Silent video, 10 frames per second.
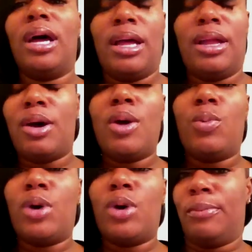no, it
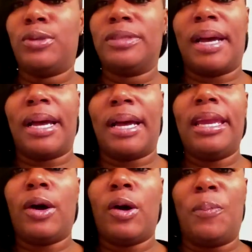wouldn't bruise my
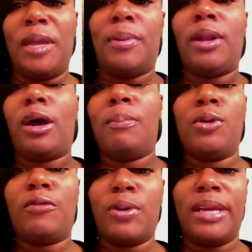ego. People are
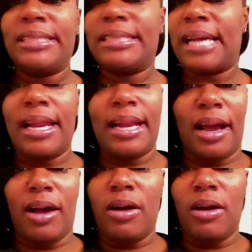beautiful inside and
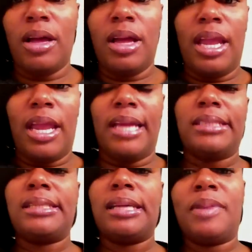out, and
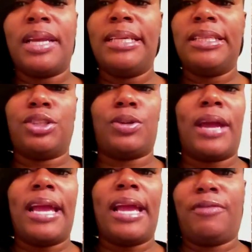some things
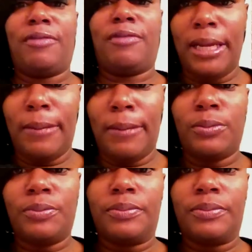attract different people.